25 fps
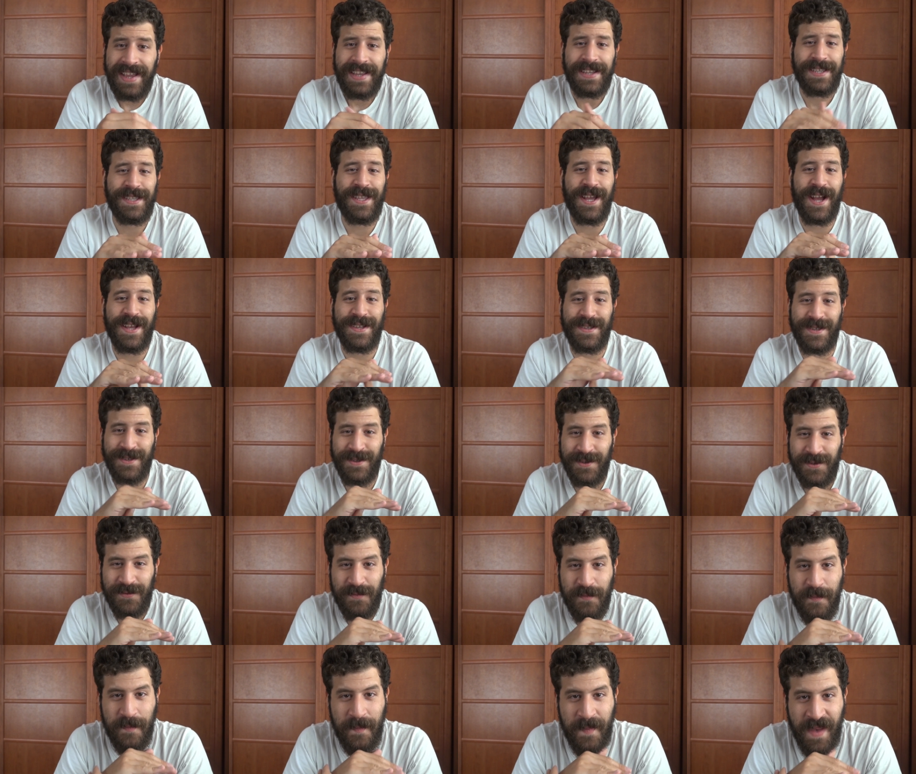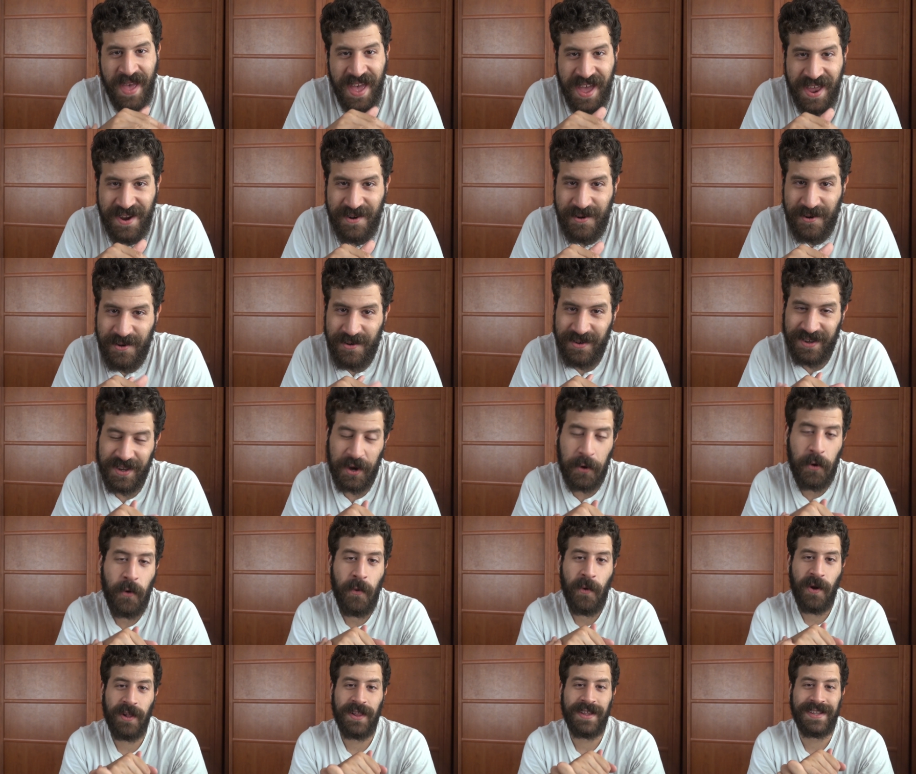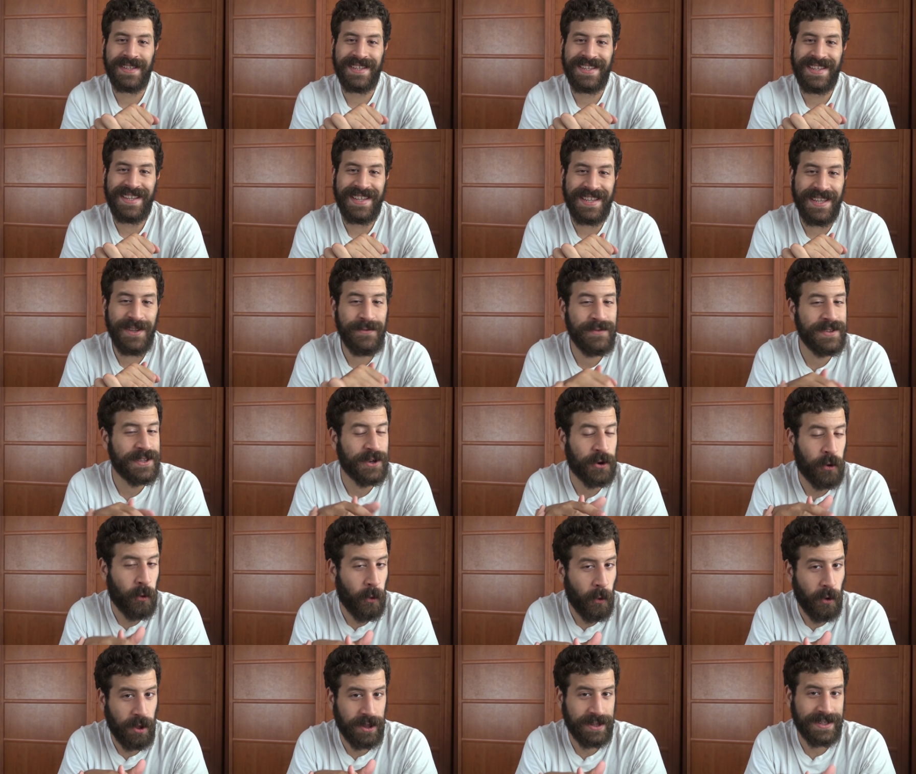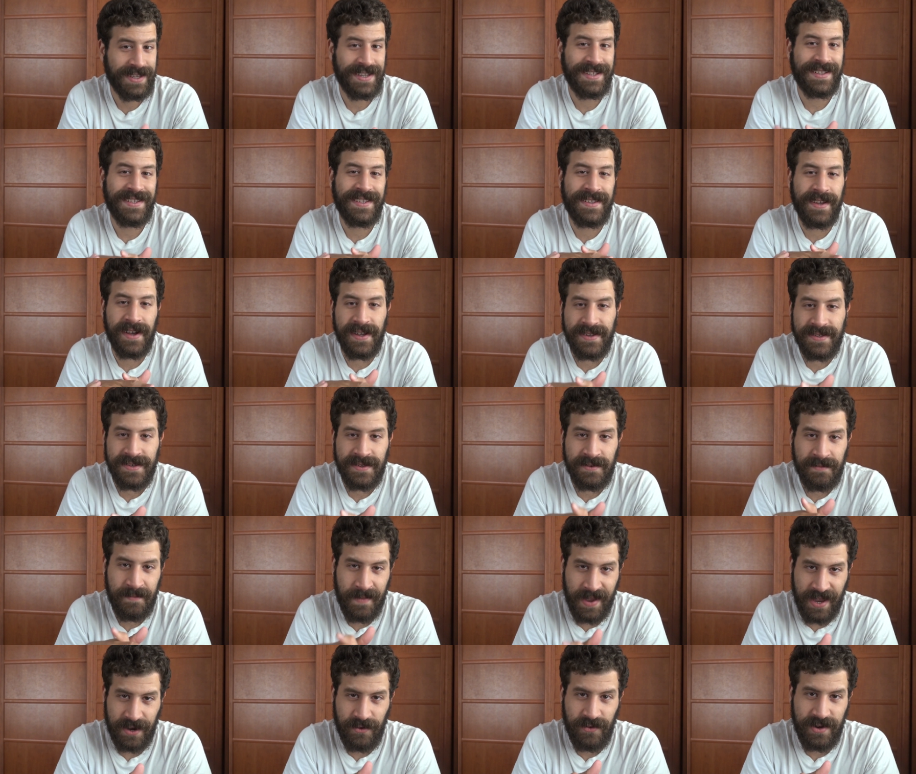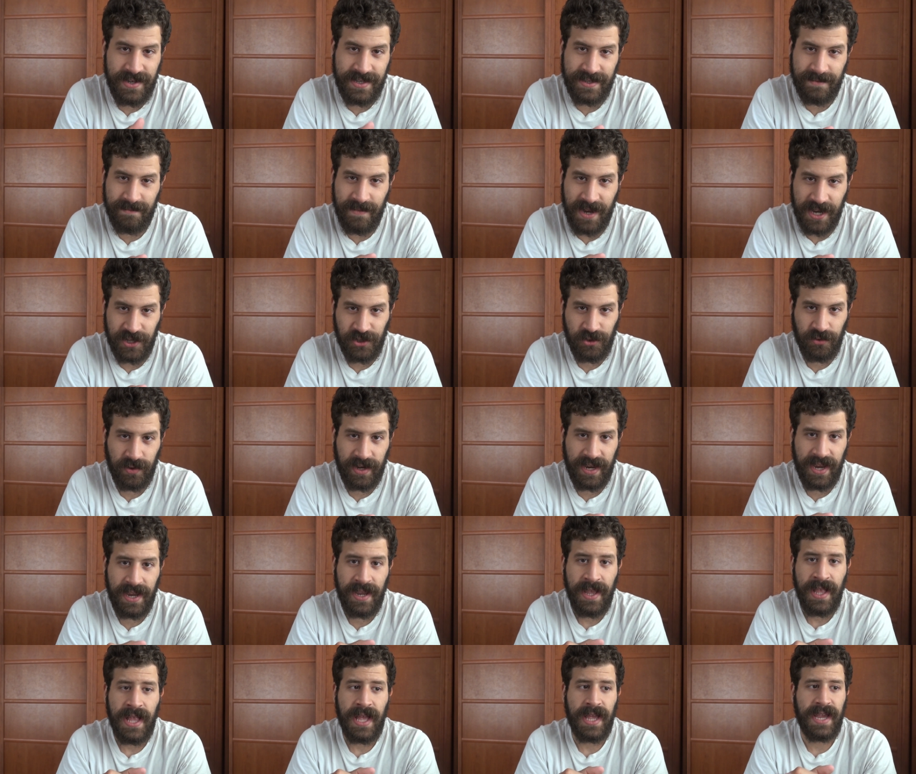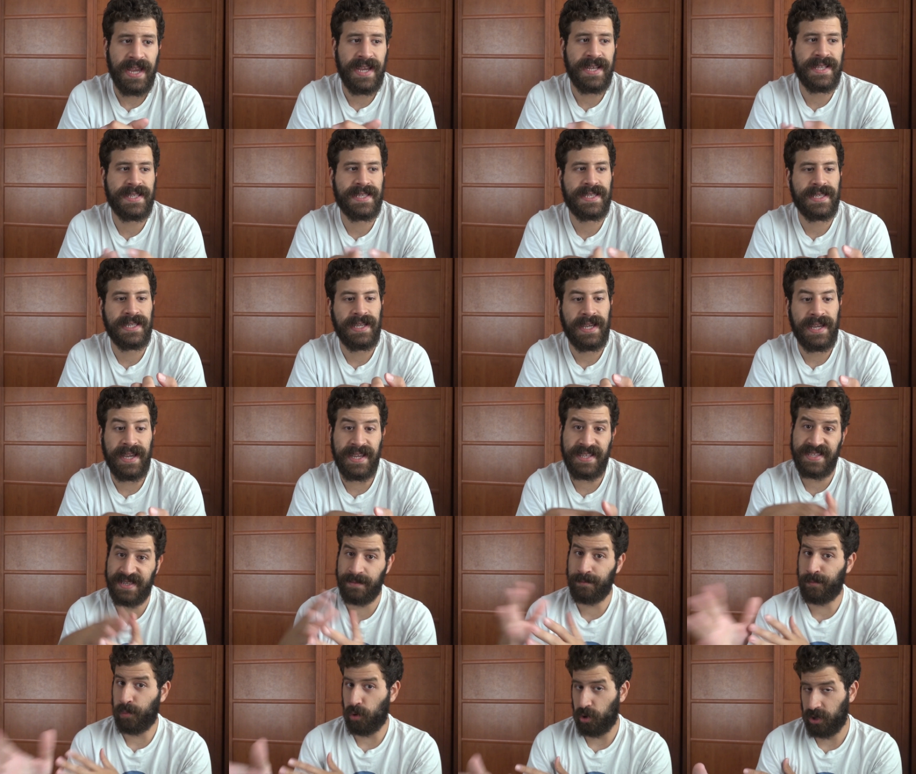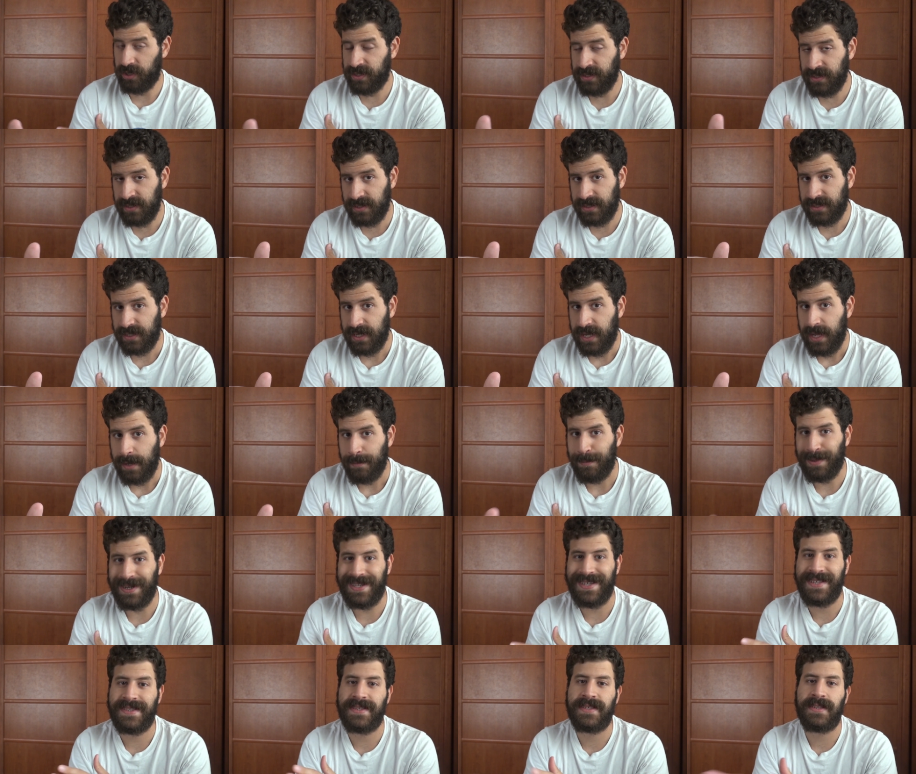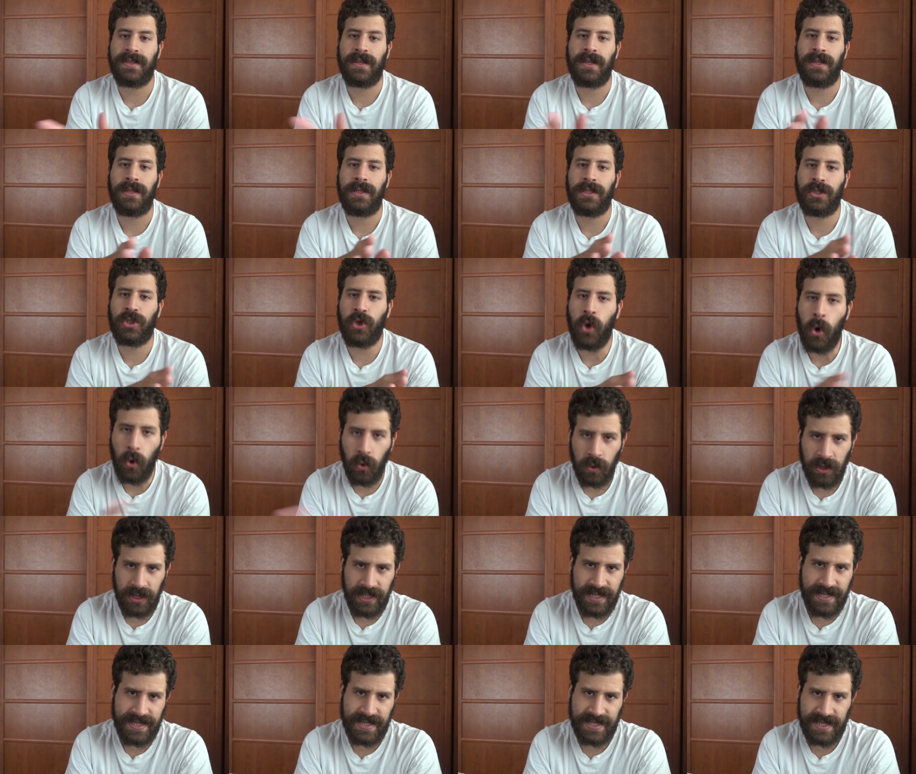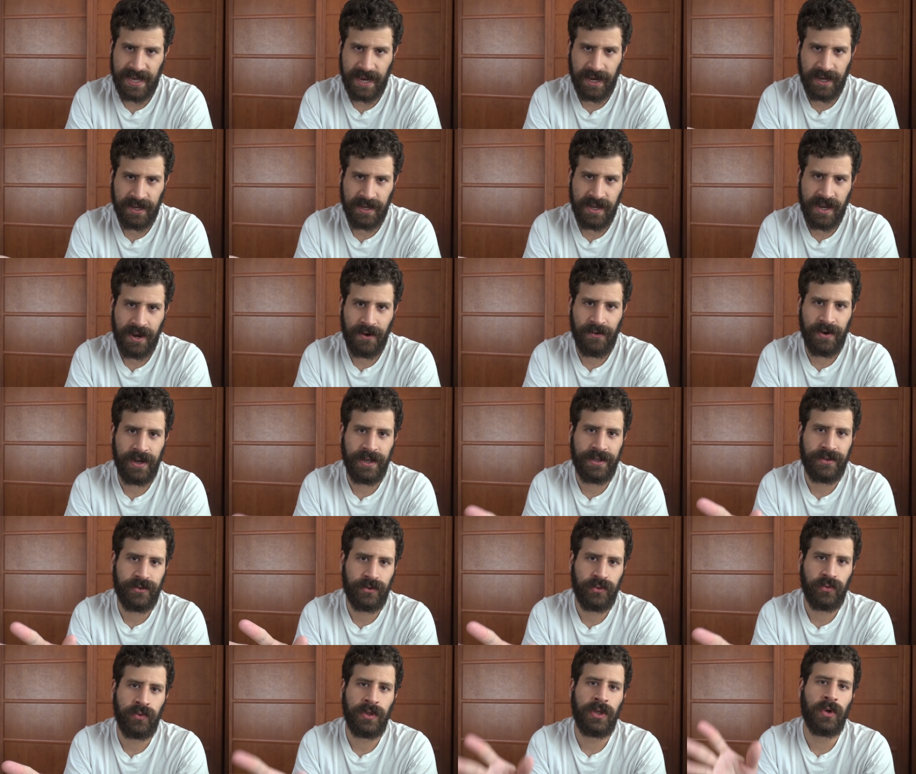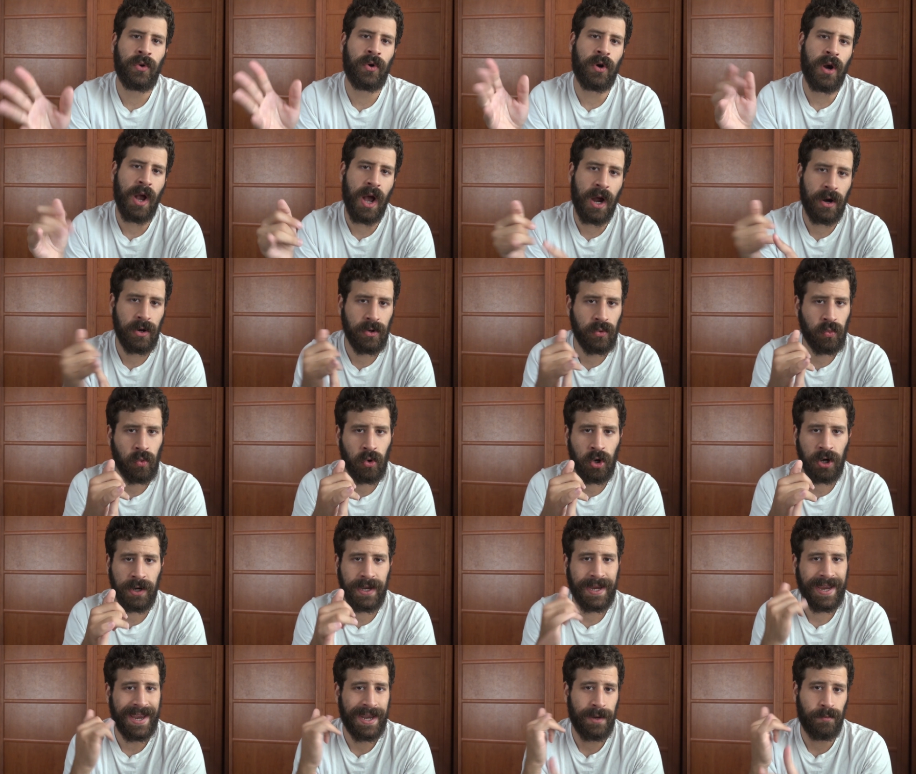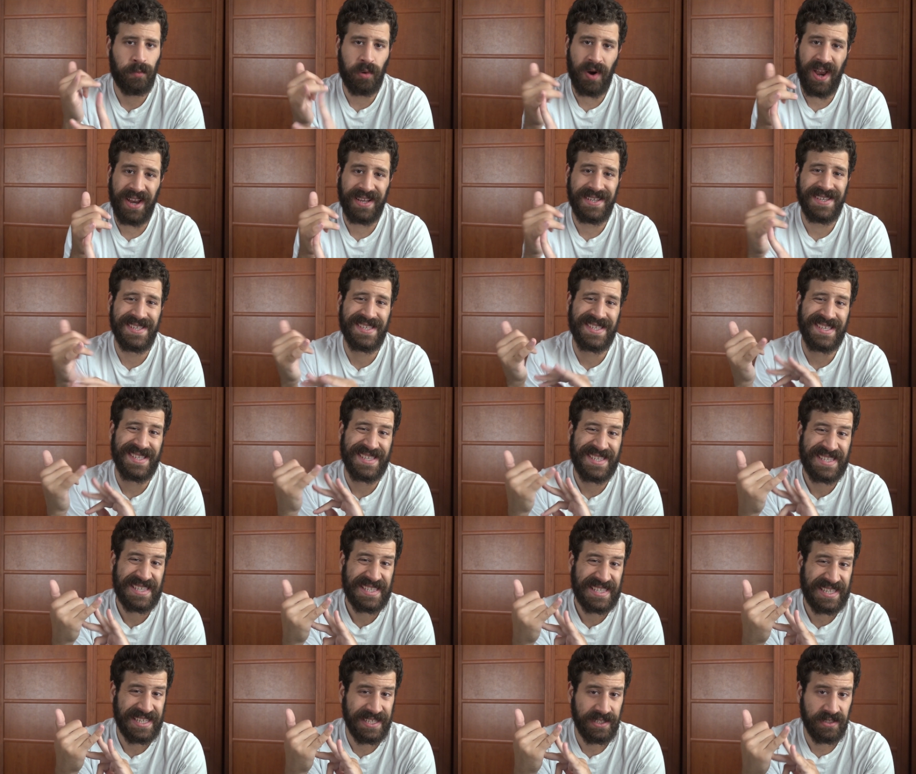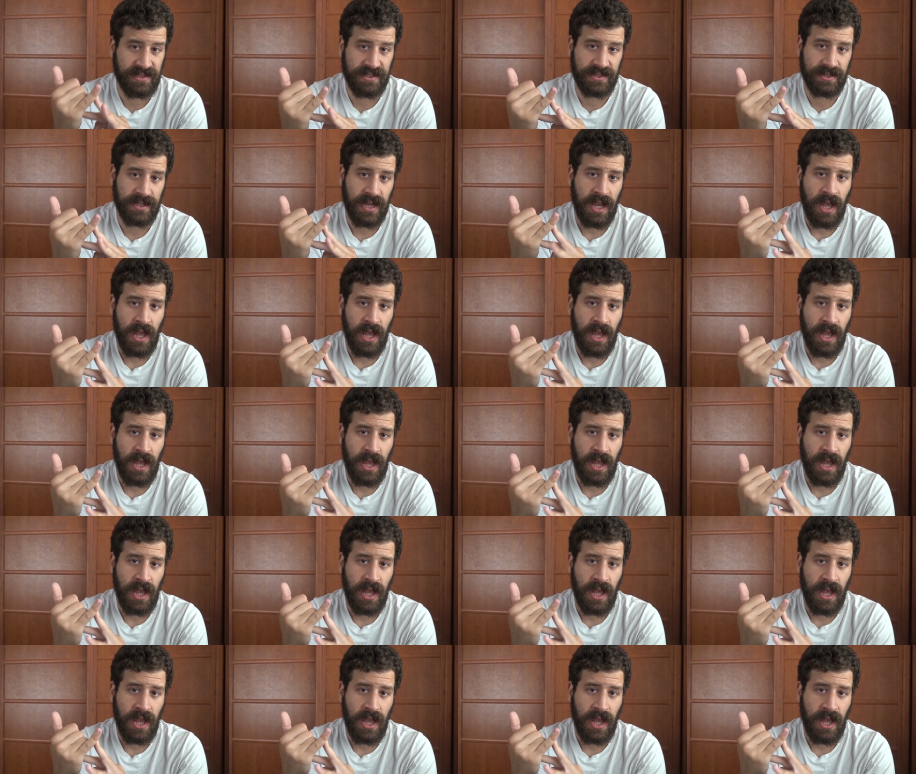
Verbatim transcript: doesn't matter. The quality, even the quality doesn't matter as much, okay? It's, it's important, but it's totally secondary to your hard work and practice and skills.